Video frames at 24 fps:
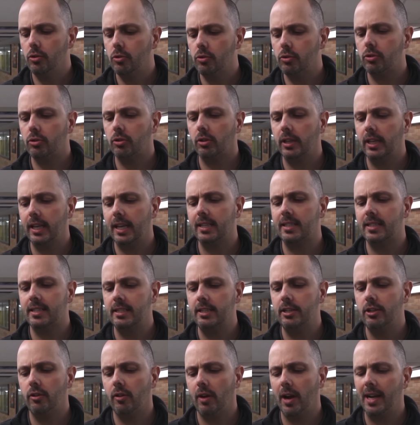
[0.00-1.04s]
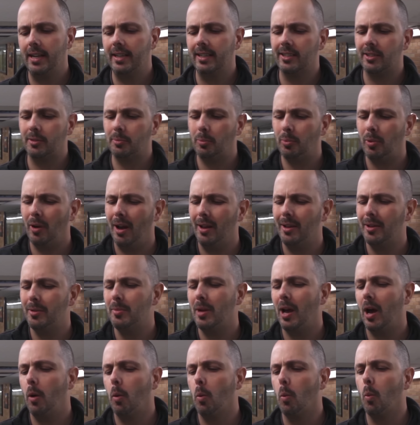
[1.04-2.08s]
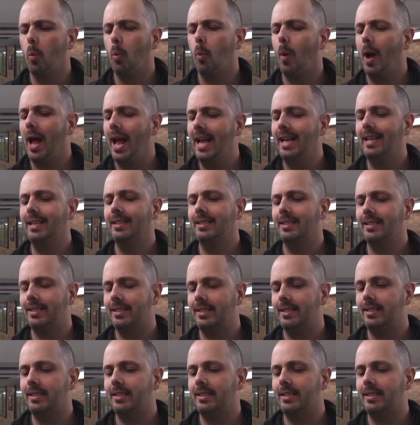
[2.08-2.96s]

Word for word: Usually, my grass is pretty, pretty wet.